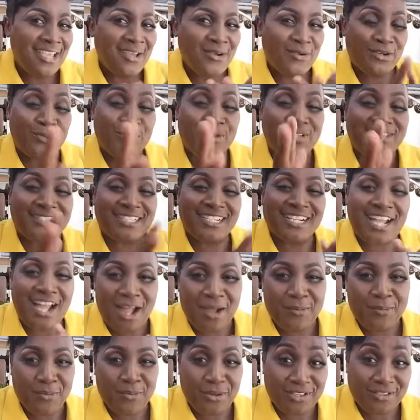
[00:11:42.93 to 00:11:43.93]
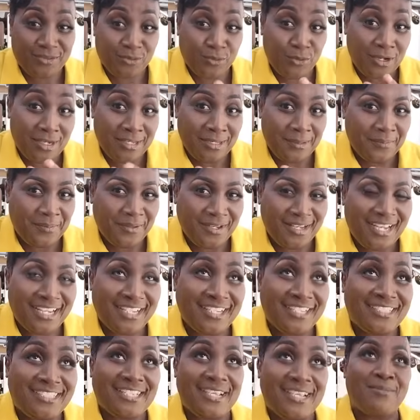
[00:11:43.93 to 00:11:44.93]
When we see corporate, we'll leave in
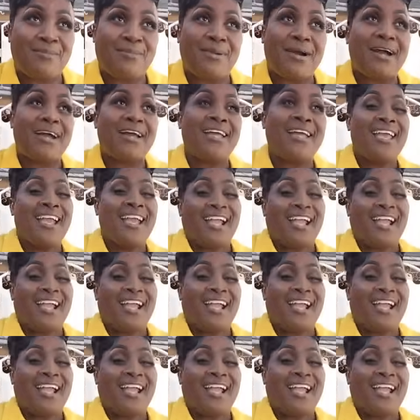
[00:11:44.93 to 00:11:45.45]
December.